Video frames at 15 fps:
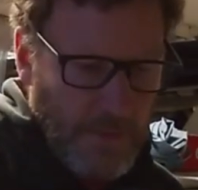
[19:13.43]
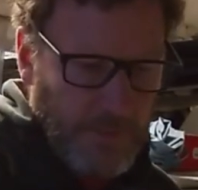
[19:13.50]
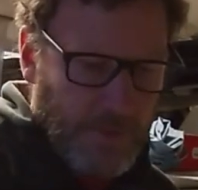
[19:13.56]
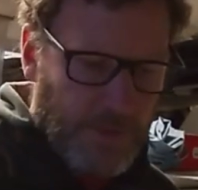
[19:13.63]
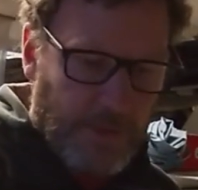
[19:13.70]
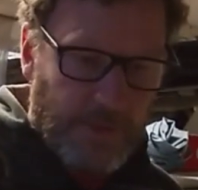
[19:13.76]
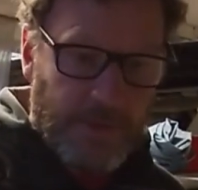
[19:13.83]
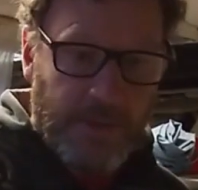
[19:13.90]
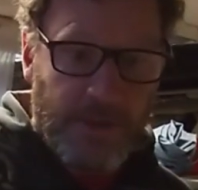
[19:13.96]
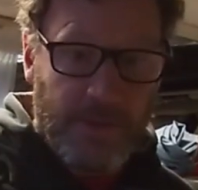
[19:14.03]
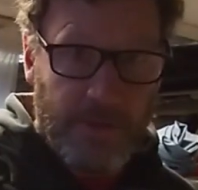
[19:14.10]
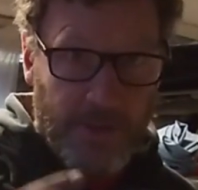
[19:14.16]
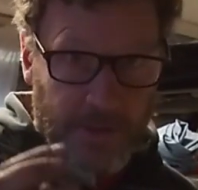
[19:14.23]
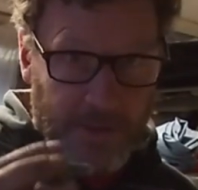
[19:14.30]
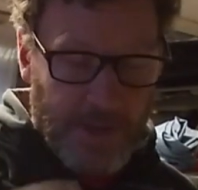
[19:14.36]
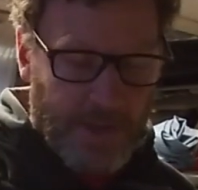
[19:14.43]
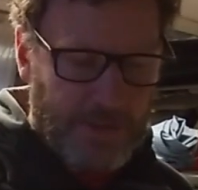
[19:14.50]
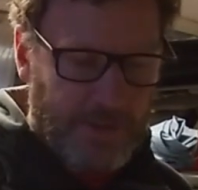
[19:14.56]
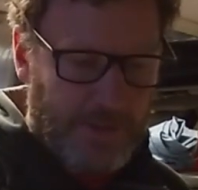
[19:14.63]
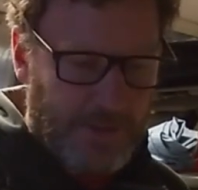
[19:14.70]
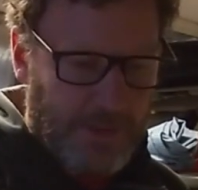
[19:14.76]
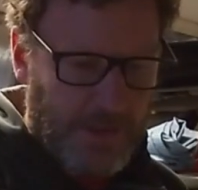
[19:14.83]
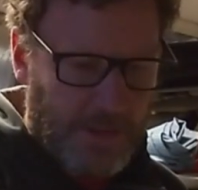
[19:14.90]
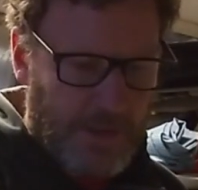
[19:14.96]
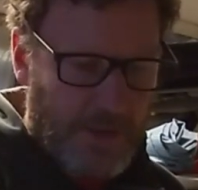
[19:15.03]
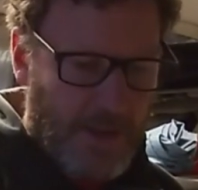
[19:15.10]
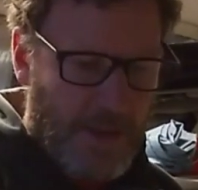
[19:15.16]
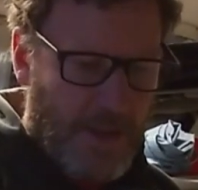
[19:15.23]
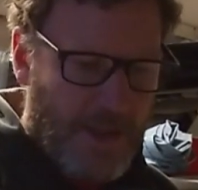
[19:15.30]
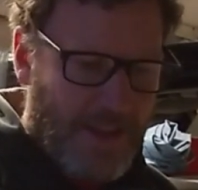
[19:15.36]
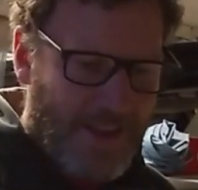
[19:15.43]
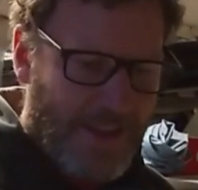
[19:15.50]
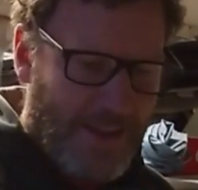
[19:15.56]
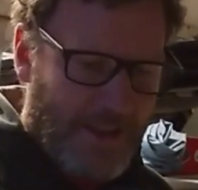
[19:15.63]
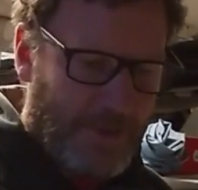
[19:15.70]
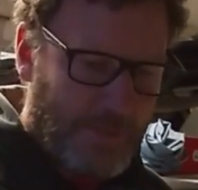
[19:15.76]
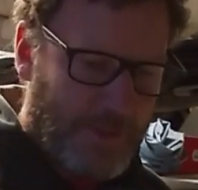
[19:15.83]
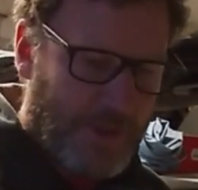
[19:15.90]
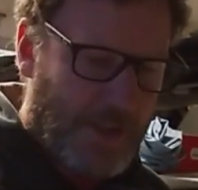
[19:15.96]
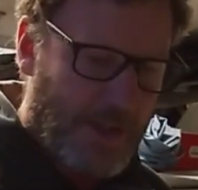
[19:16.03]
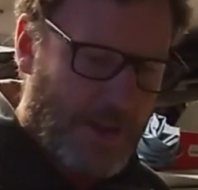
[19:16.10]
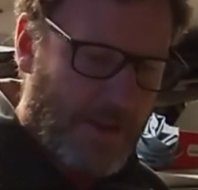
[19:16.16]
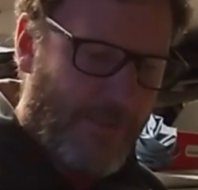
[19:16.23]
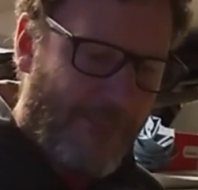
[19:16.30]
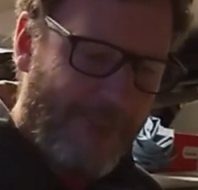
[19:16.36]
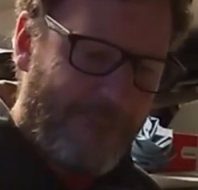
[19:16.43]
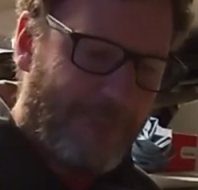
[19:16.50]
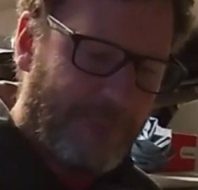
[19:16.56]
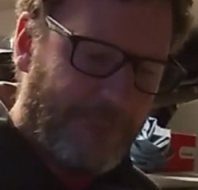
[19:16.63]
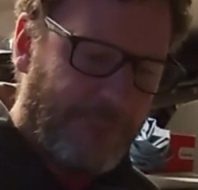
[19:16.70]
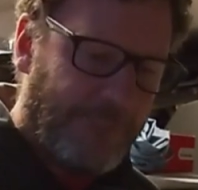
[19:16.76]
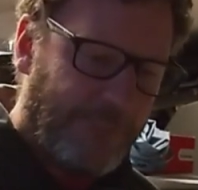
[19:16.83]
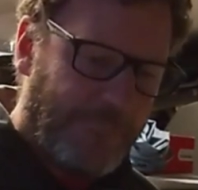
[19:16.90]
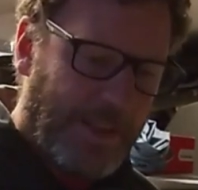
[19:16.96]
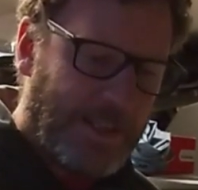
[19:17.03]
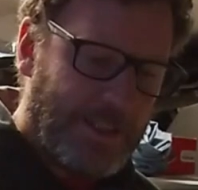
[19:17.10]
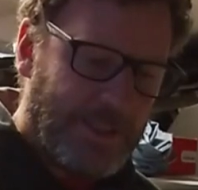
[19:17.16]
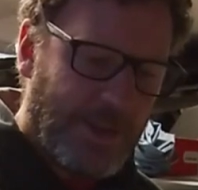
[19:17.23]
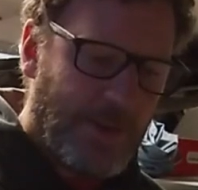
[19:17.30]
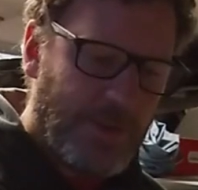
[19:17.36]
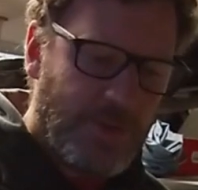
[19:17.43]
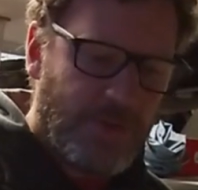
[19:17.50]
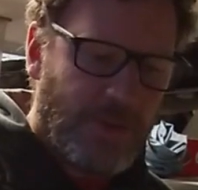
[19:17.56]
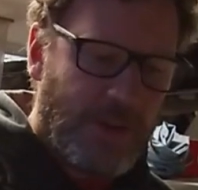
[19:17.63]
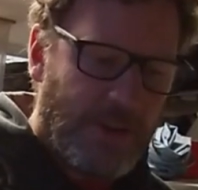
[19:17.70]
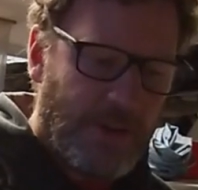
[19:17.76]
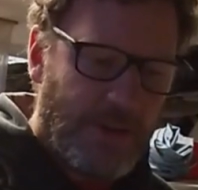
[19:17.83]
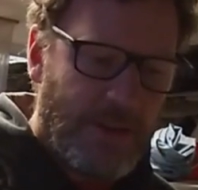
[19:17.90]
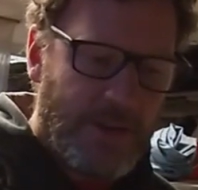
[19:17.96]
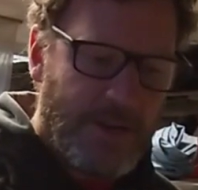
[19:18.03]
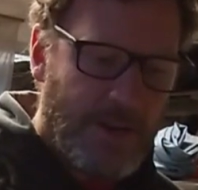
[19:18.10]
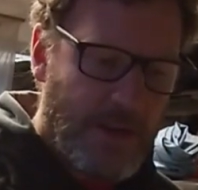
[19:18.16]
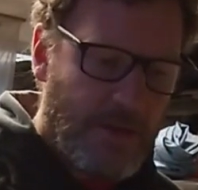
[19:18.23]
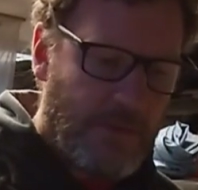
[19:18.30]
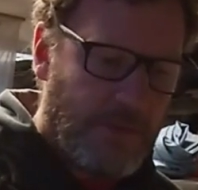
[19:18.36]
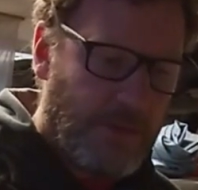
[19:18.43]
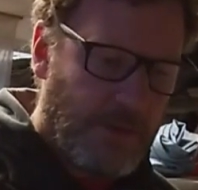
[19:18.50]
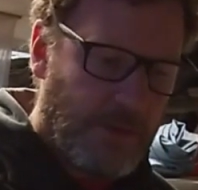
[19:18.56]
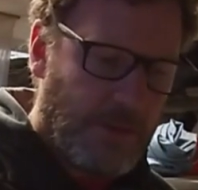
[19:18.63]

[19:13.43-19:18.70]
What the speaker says: So here's a standard M10, and that'll go straight in now.